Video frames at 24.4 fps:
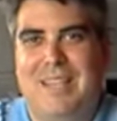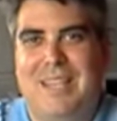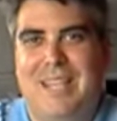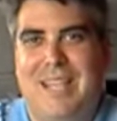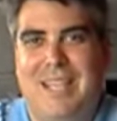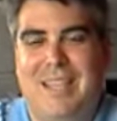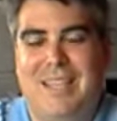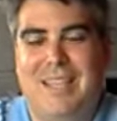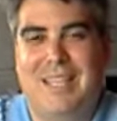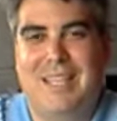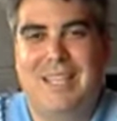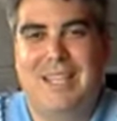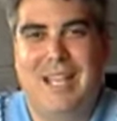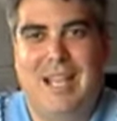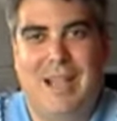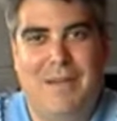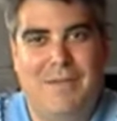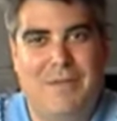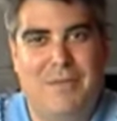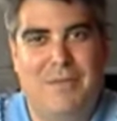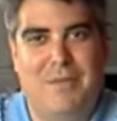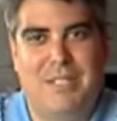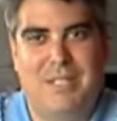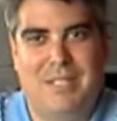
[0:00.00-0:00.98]
And then
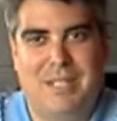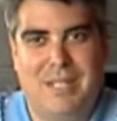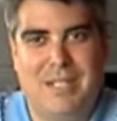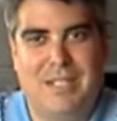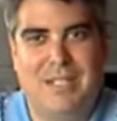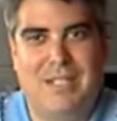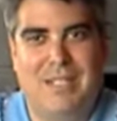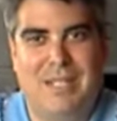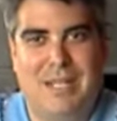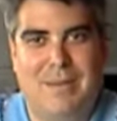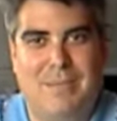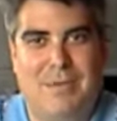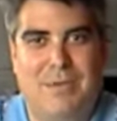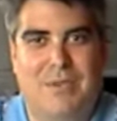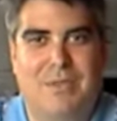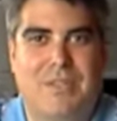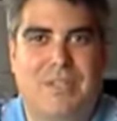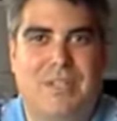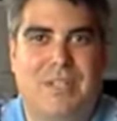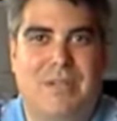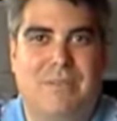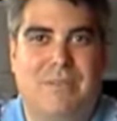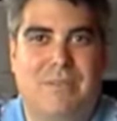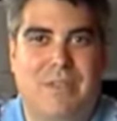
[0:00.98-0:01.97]
after we selected that
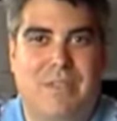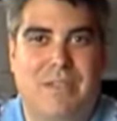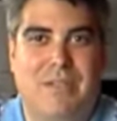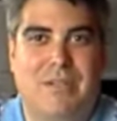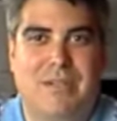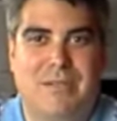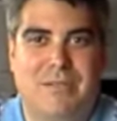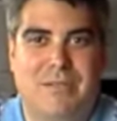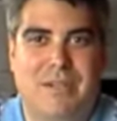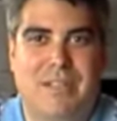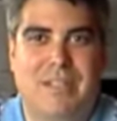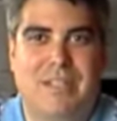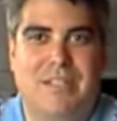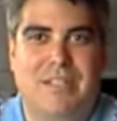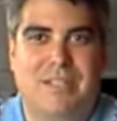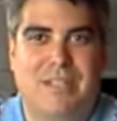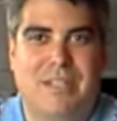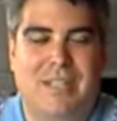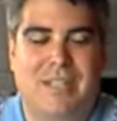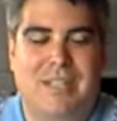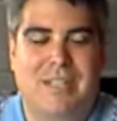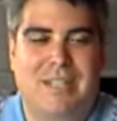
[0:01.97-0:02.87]
person with their advice,